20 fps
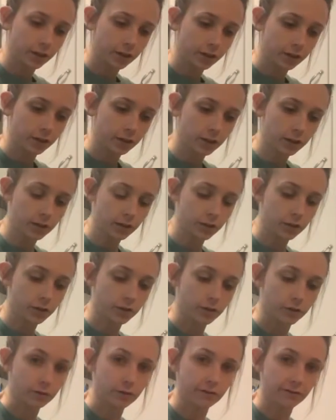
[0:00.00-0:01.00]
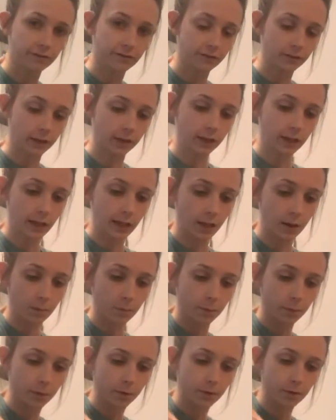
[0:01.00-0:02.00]
good to flip.
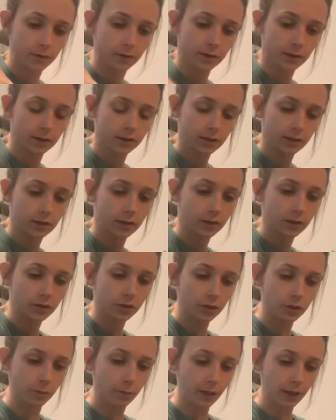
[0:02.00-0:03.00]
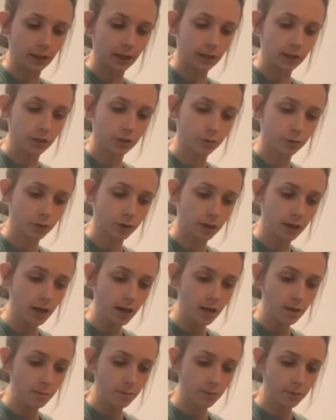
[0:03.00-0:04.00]
Just pick each one
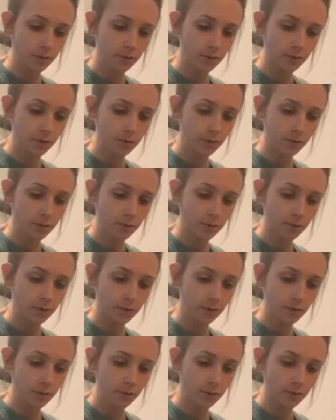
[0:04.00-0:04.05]
up,